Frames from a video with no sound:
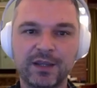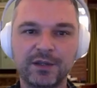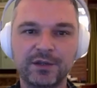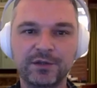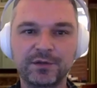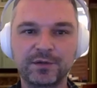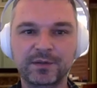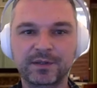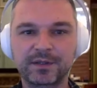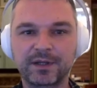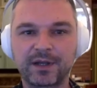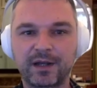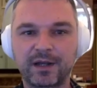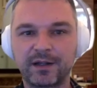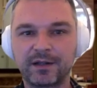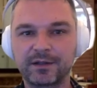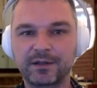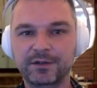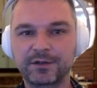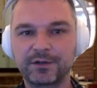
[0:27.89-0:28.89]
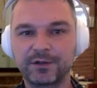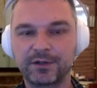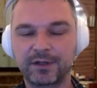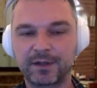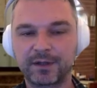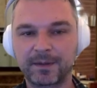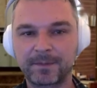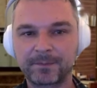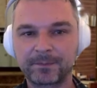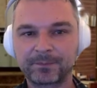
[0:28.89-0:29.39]
using Algolia.
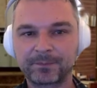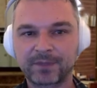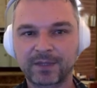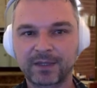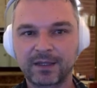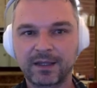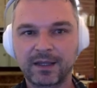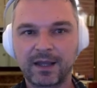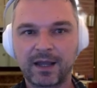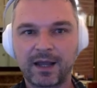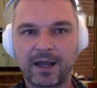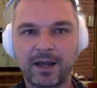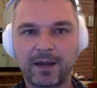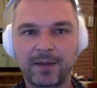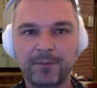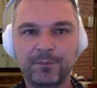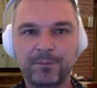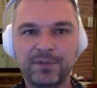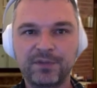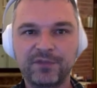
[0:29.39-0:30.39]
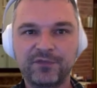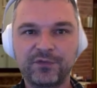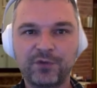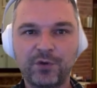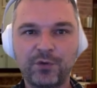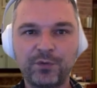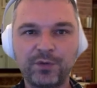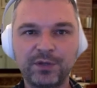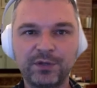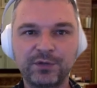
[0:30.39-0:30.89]

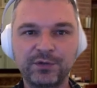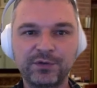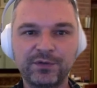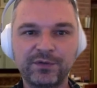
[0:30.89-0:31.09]
Before we do